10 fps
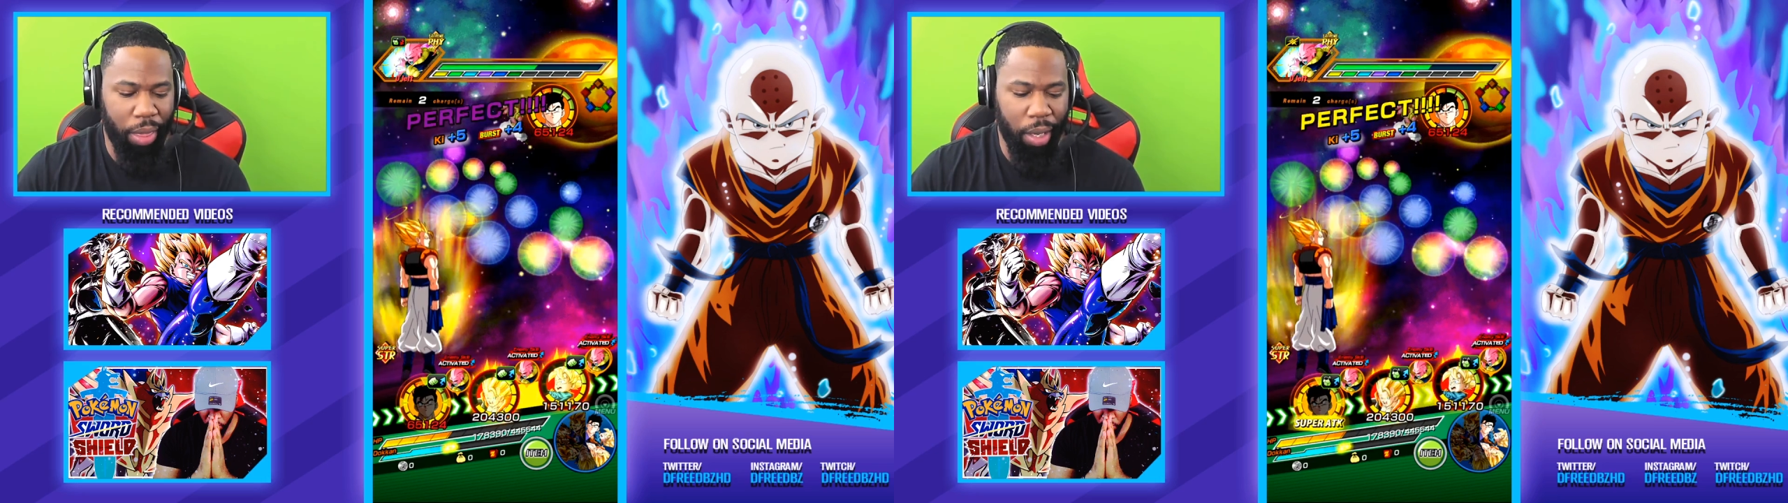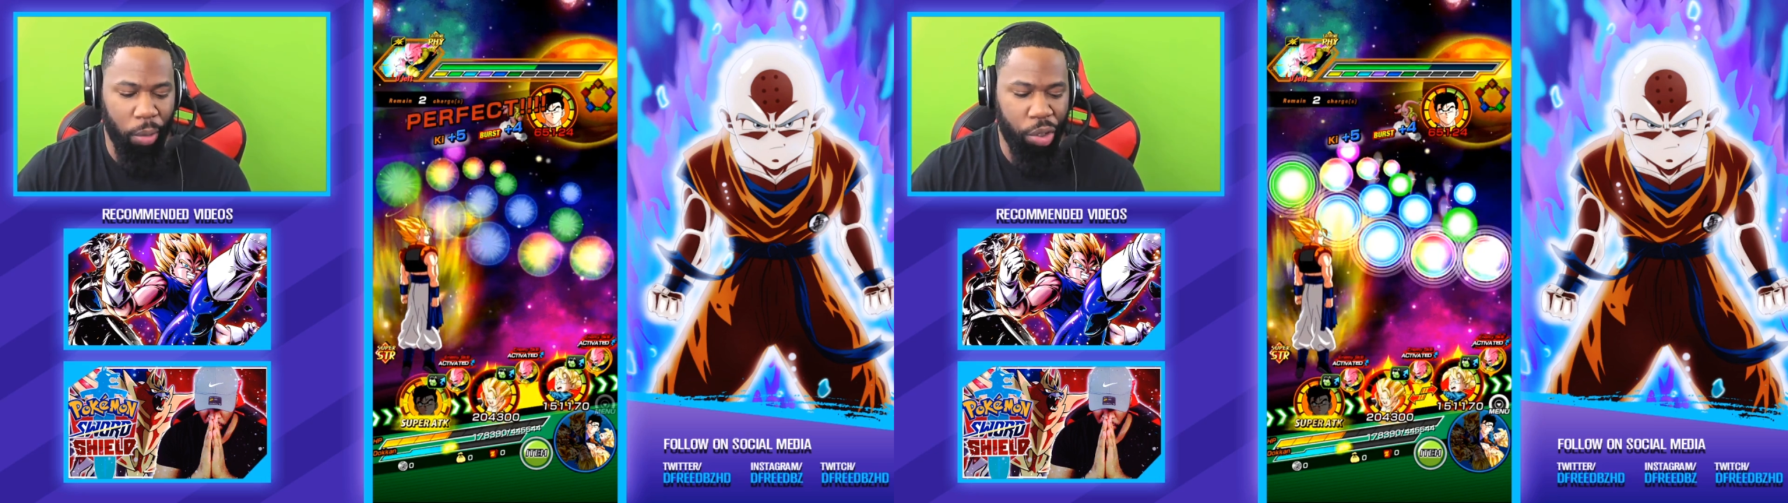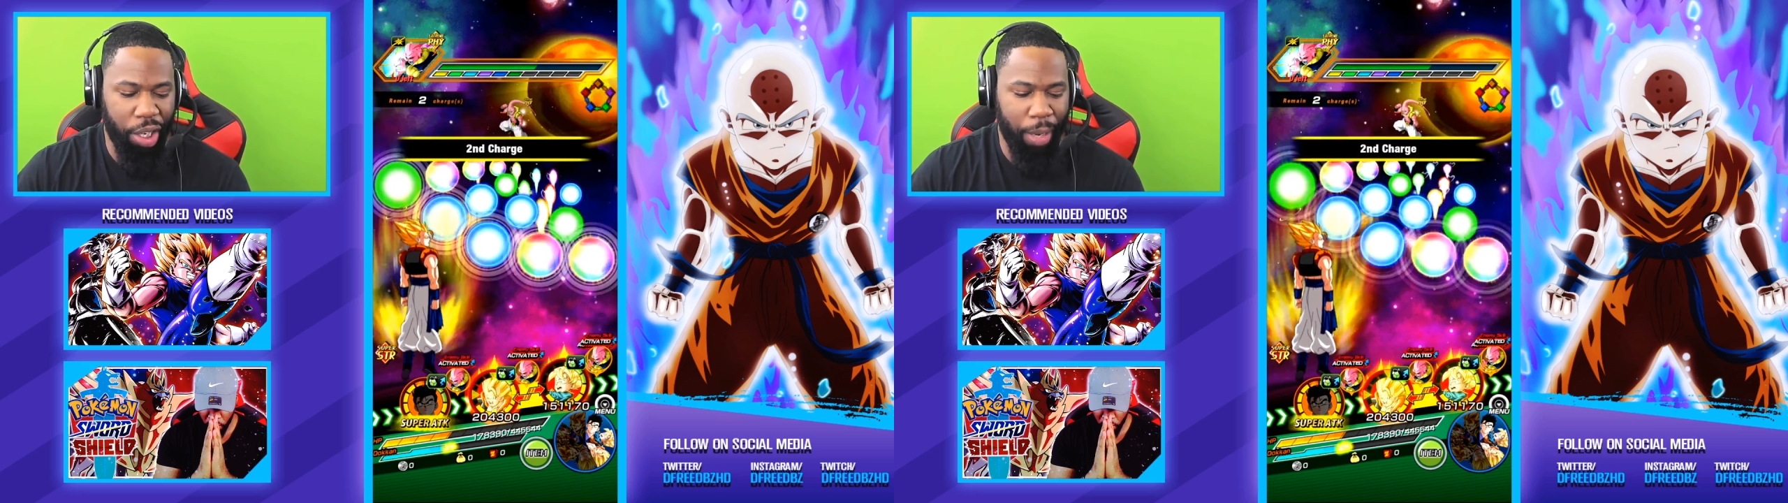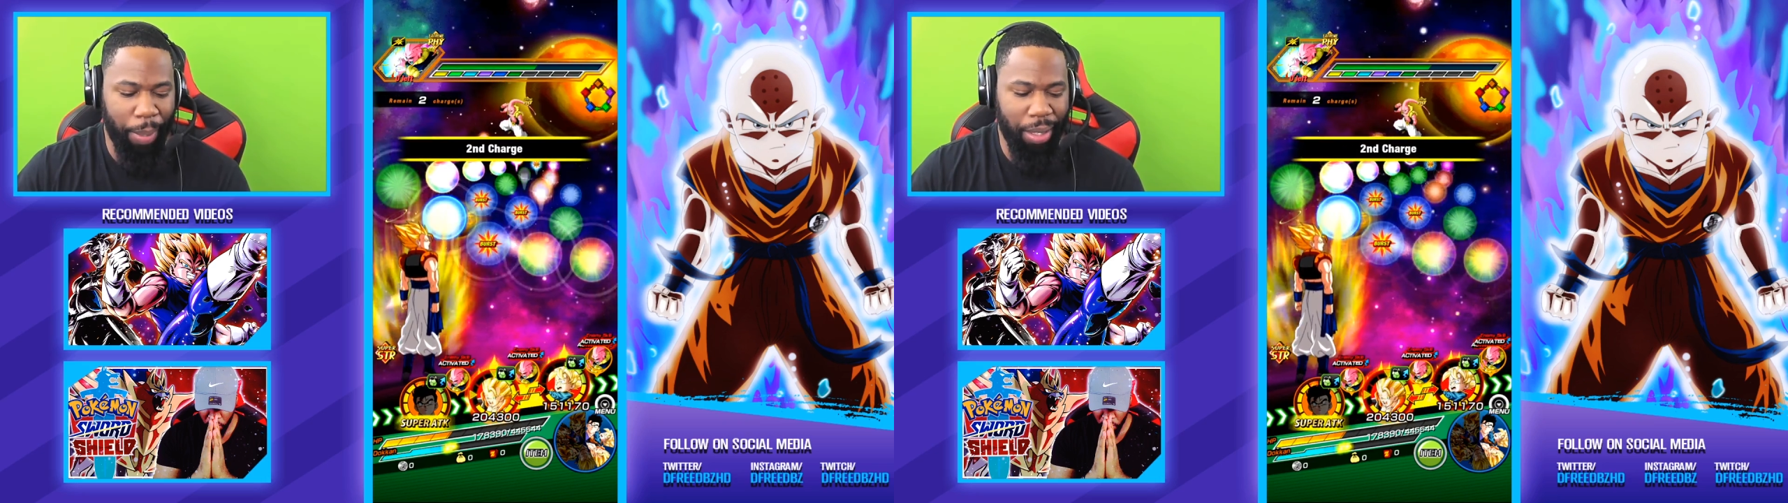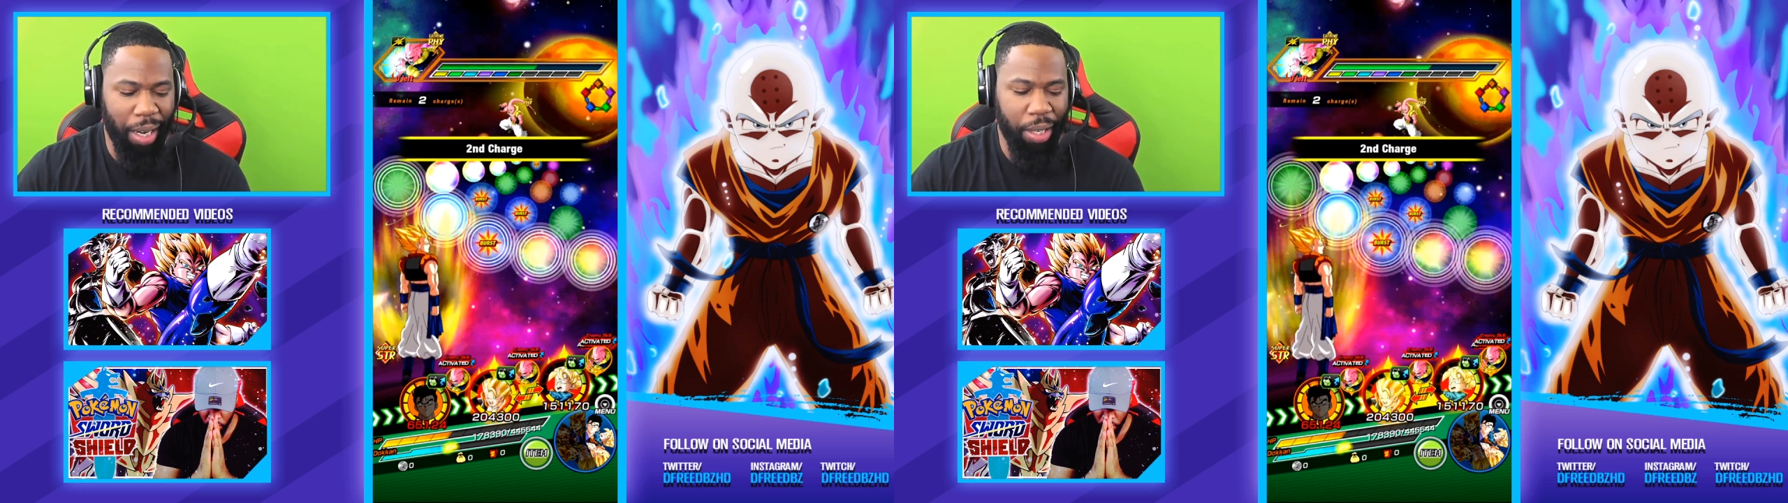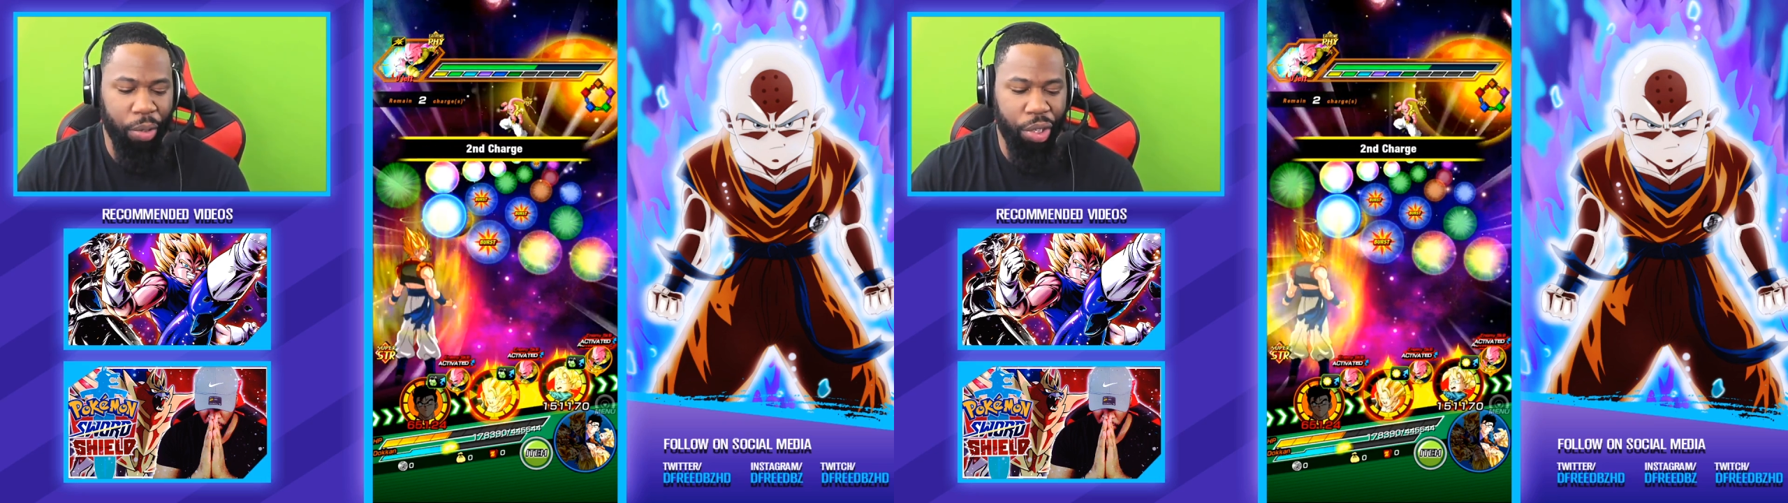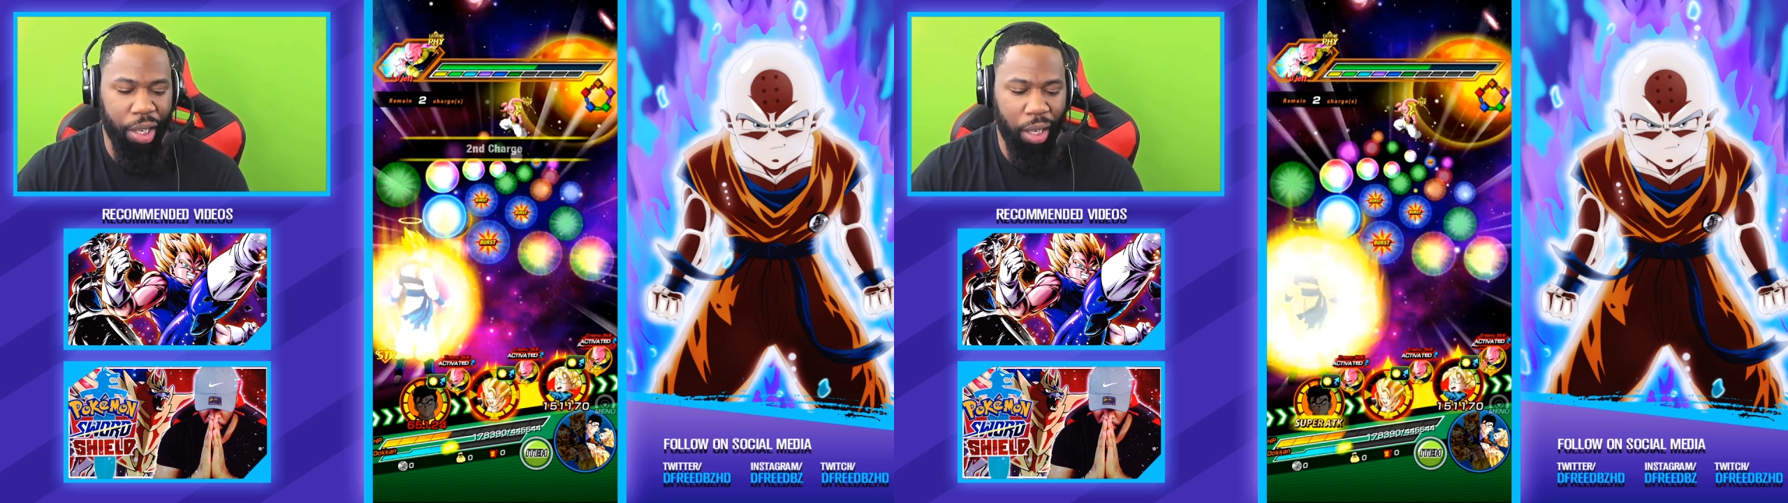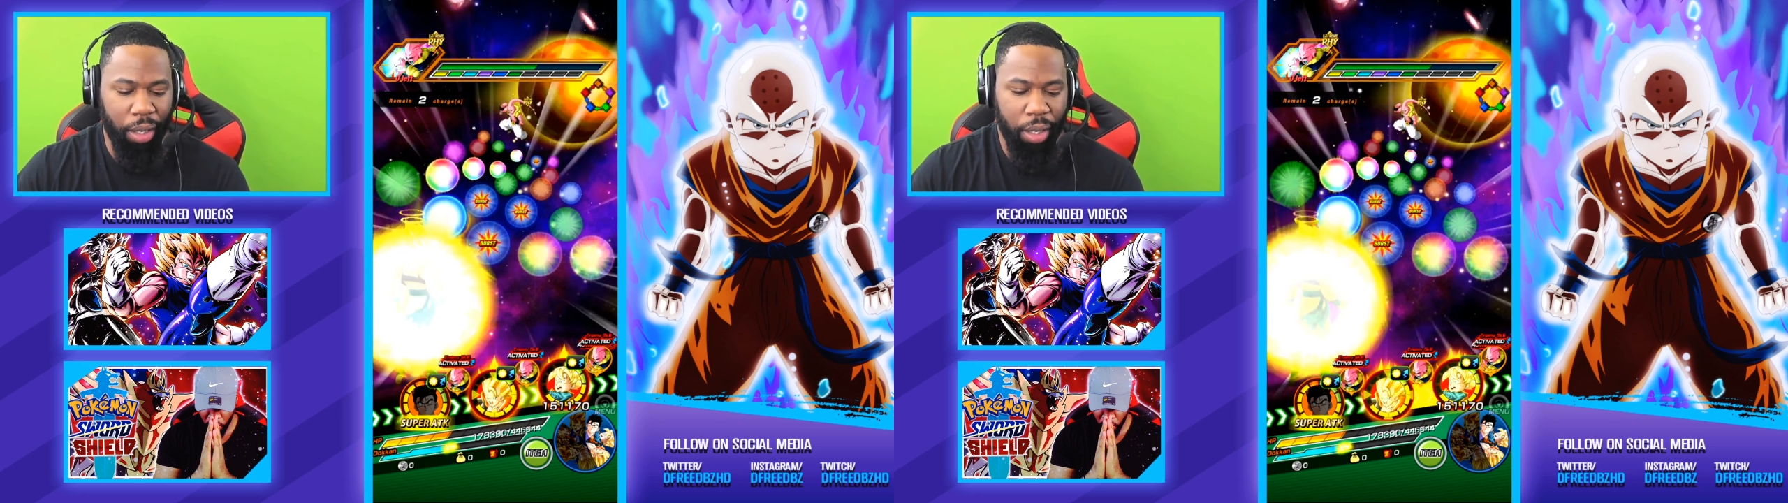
the Gogeta, but it's not a huge deal.